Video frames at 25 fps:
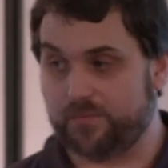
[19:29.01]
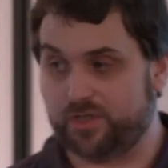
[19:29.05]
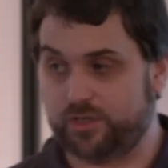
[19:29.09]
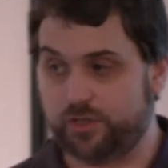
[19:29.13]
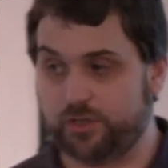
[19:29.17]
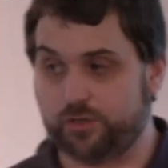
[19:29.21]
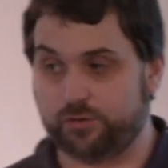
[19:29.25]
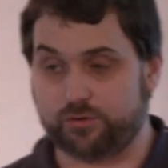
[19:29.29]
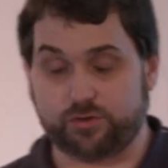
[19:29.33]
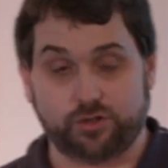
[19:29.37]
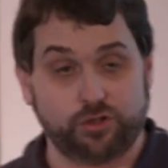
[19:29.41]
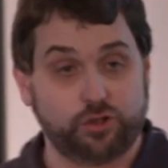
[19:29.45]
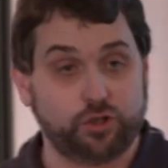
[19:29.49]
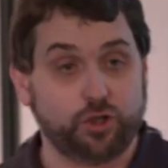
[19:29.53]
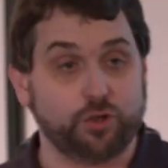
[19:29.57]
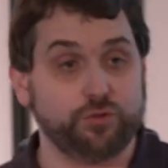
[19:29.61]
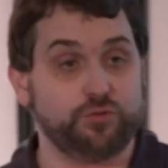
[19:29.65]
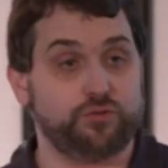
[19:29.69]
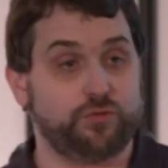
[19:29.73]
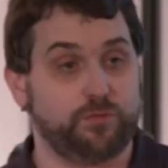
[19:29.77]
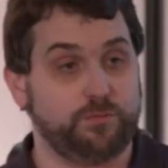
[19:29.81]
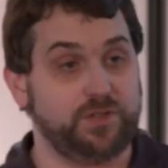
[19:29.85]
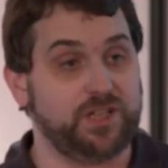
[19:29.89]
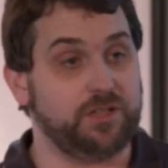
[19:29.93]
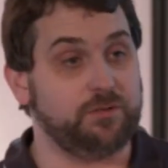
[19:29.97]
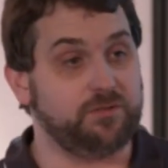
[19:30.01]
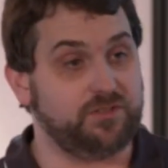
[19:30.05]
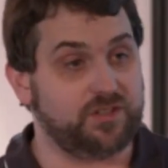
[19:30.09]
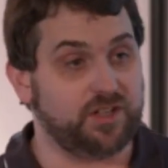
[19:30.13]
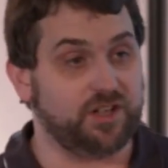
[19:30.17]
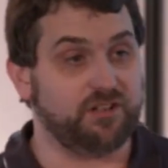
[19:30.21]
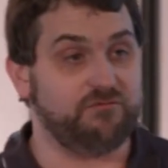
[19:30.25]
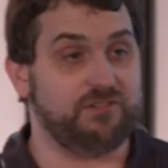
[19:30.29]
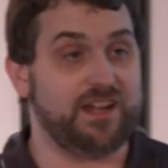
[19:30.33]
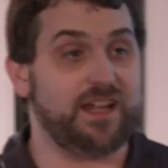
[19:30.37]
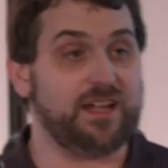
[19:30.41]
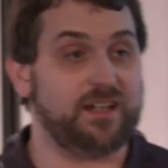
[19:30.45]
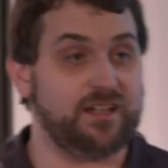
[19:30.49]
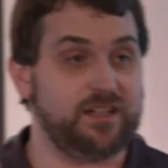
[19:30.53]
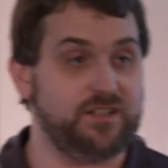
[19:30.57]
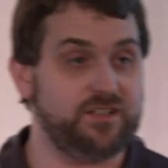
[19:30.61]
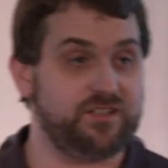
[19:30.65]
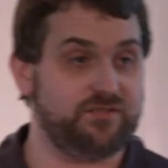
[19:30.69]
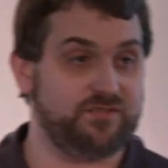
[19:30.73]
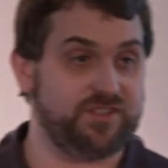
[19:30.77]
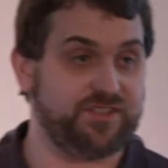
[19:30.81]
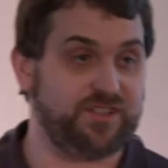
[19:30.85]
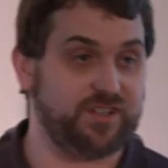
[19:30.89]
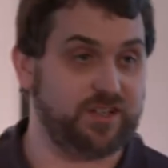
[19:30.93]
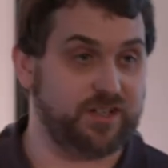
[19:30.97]
You can contribute directly
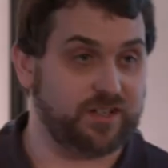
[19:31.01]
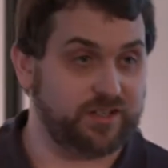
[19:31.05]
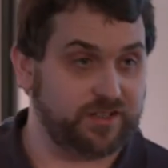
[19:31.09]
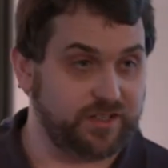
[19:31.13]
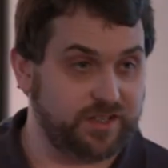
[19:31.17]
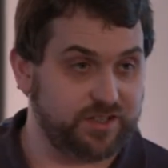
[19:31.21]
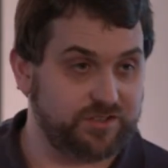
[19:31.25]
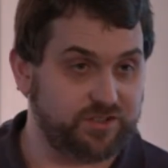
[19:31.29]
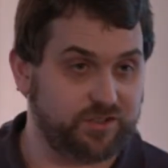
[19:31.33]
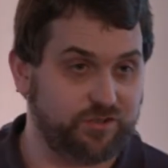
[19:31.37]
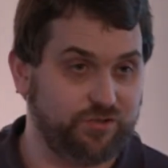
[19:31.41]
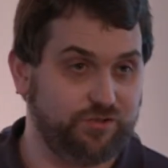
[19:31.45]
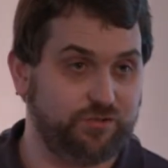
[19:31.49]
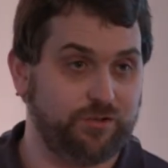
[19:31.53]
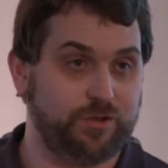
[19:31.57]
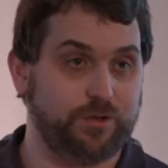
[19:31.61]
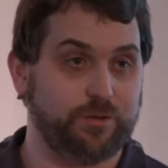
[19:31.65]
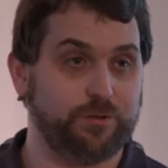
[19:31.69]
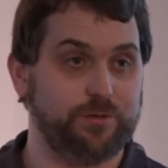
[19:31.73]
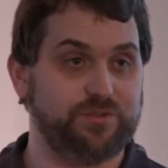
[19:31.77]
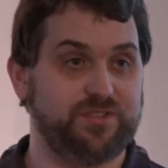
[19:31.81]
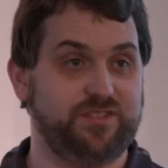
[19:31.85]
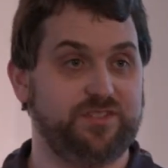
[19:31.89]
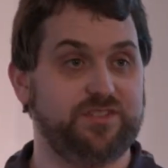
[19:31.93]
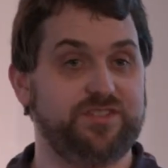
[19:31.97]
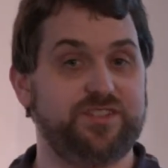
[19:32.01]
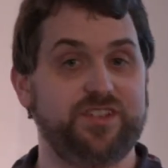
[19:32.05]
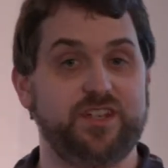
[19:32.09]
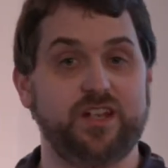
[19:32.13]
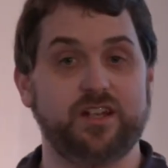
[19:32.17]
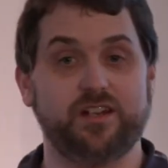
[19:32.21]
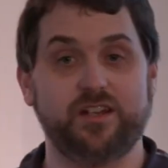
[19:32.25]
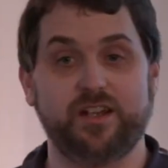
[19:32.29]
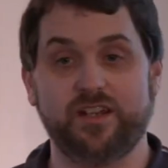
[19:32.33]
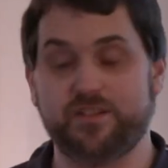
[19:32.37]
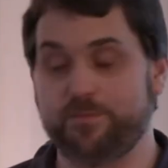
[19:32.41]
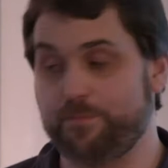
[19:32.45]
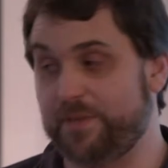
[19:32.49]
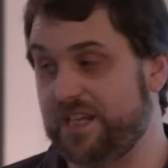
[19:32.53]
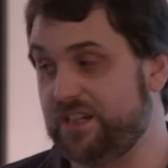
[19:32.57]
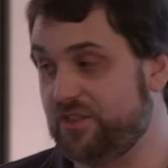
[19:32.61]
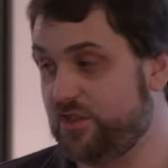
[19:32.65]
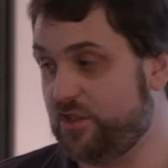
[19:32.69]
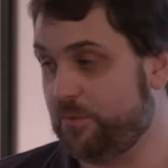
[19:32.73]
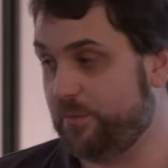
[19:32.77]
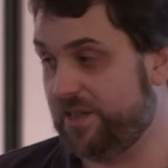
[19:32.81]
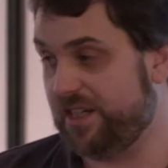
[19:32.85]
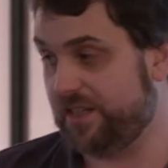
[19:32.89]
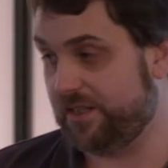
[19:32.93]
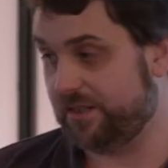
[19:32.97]
to the CIS controls and the CIS
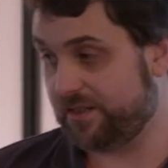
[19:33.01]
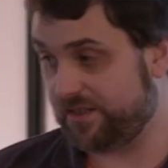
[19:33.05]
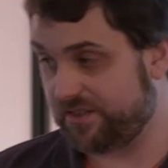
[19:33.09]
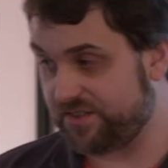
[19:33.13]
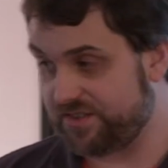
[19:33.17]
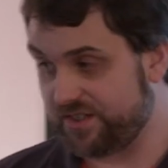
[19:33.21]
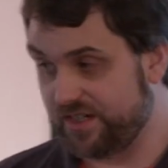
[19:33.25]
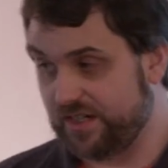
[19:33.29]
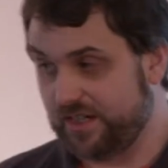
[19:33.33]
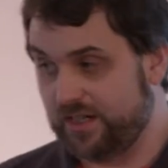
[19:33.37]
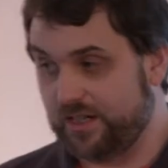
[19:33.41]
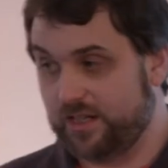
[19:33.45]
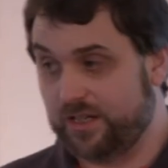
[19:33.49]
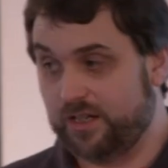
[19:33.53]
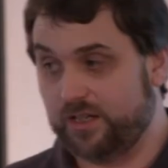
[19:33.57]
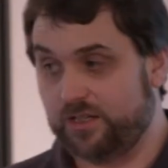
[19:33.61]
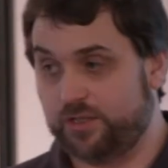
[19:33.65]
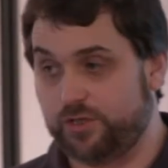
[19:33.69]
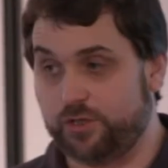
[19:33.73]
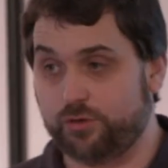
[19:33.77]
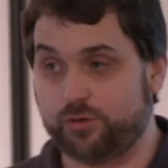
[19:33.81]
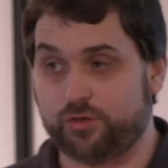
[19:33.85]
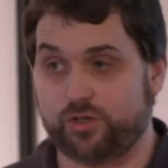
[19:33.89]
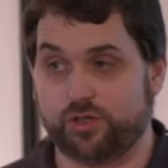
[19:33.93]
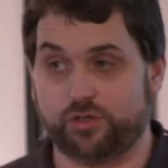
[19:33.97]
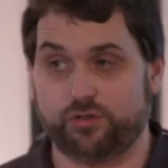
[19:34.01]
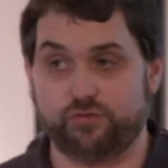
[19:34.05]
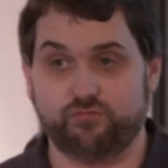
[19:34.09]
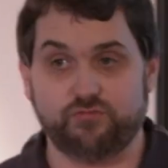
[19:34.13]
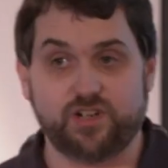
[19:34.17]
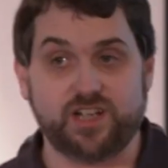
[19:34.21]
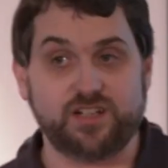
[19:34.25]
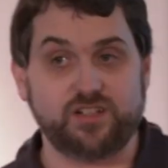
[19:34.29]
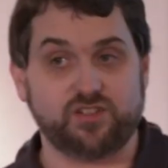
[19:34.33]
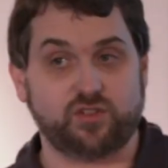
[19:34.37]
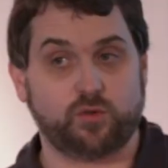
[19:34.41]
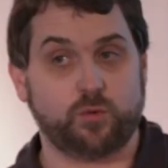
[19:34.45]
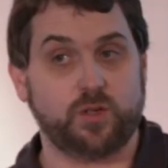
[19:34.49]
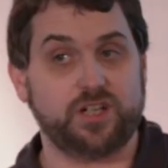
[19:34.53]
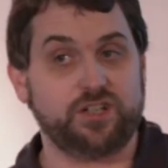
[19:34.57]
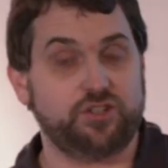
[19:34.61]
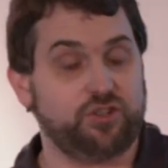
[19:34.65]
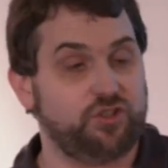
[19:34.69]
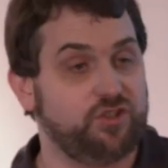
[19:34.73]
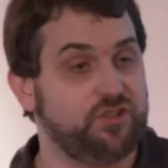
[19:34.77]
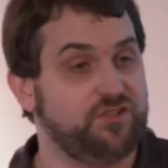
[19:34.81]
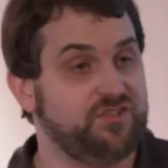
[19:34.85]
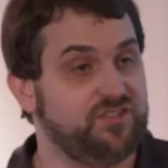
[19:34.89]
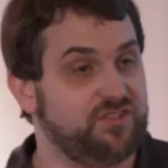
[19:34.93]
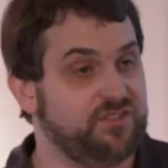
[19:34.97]
benchmarks. You can raise
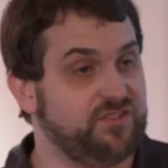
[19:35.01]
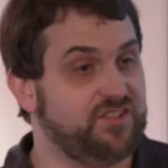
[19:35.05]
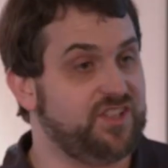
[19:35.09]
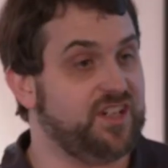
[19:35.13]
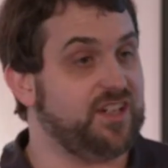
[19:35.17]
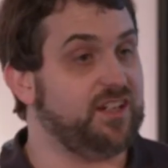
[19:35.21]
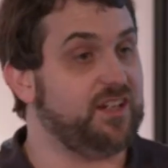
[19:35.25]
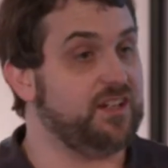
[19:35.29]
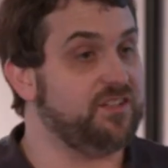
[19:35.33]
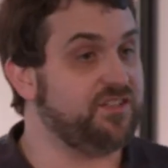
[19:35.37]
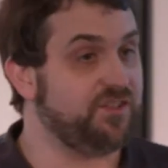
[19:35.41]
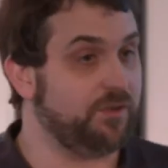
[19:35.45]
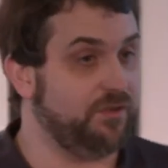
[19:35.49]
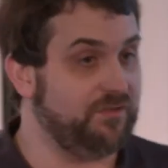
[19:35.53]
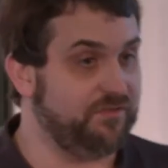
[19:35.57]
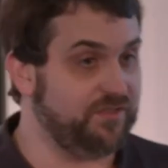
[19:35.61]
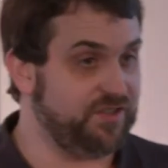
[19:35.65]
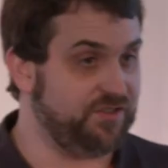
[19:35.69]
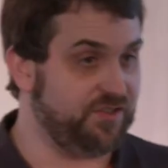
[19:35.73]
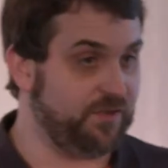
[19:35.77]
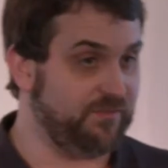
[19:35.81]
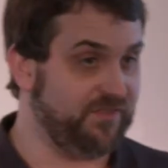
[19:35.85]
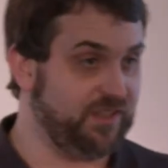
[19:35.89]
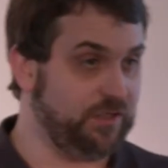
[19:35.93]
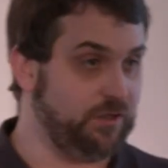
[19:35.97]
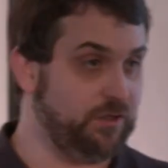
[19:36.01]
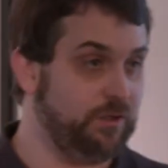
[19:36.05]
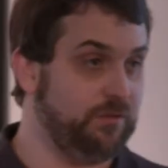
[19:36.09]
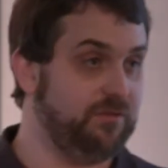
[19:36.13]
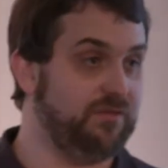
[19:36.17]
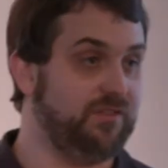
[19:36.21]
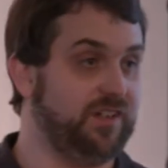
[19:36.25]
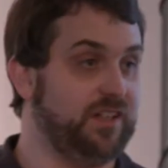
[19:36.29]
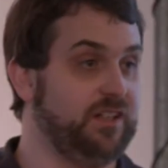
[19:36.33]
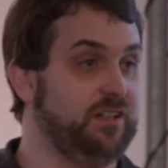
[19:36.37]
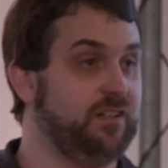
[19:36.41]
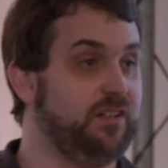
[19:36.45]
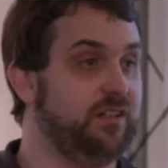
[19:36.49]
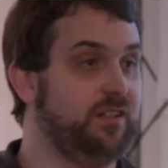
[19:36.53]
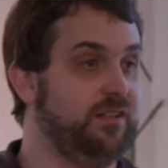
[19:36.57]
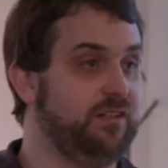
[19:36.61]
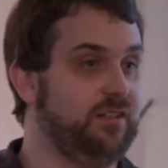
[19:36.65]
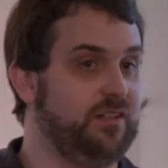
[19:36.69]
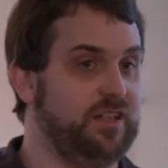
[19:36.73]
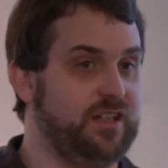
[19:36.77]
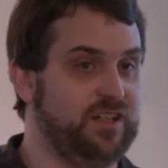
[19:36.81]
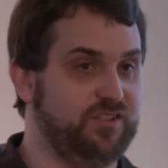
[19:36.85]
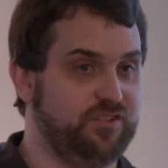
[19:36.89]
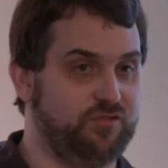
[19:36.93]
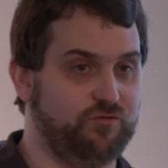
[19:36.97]
questions and tickets, so if there's something you think
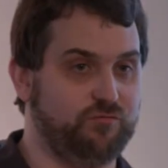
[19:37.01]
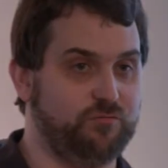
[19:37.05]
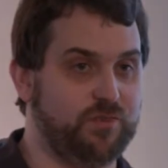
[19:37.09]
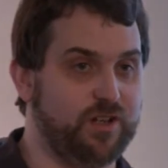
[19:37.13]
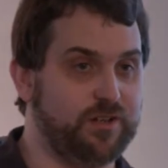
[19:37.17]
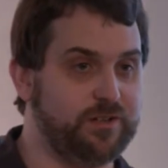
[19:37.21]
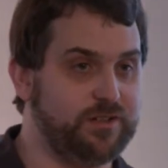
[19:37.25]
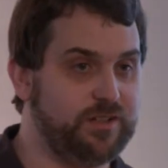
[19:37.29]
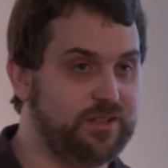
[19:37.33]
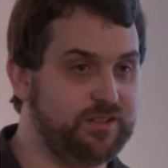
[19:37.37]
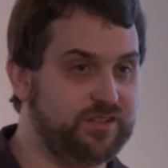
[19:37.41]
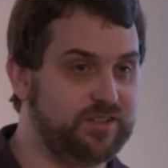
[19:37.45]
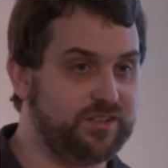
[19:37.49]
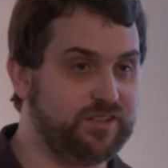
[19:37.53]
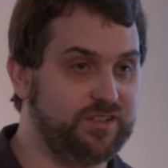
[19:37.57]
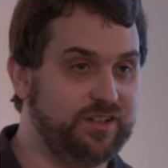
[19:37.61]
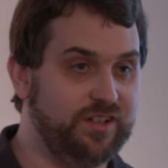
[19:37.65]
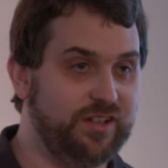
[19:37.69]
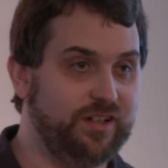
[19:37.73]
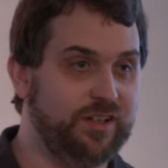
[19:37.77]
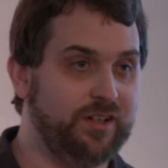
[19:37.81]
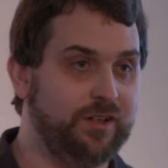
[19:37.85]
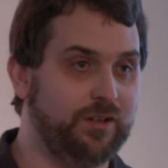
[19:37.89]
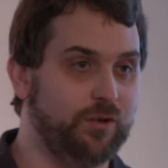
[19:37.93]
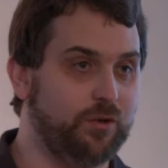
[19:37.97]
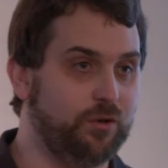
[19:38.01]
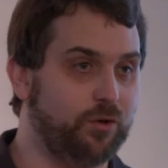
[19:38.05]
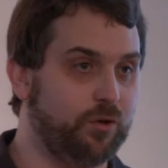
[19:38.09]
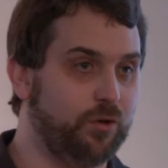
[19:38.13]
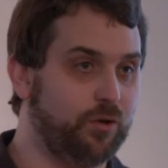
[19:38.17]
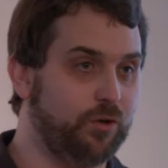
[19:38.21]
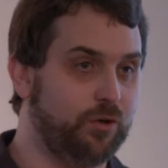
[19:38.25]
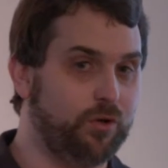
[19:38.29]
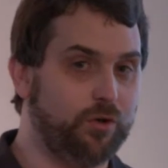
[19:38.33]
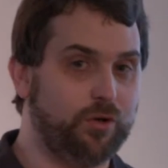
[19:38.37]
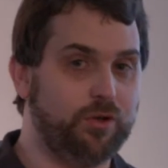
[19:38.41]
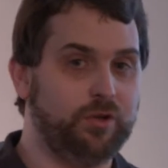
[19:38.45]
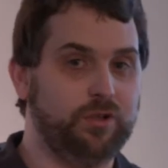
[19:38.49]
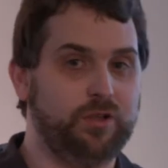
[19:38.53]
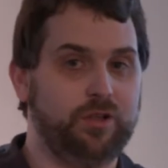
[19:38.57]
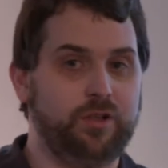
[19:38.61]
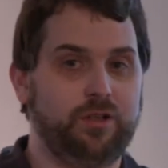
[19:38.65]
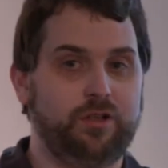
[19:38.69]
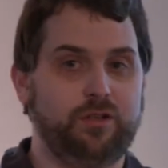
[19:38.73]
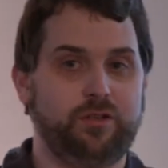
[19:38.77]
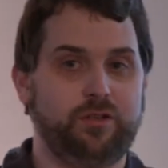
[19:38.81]
isn't right or